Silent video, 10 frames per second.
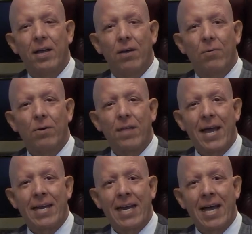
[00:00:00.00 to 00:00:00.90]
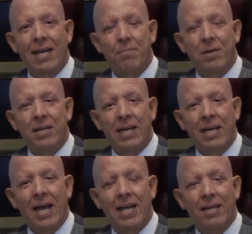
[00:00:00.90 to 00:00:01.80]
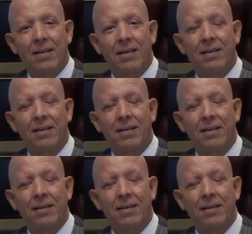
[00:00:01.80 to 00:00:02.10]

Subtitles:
Well, that night, Monday night,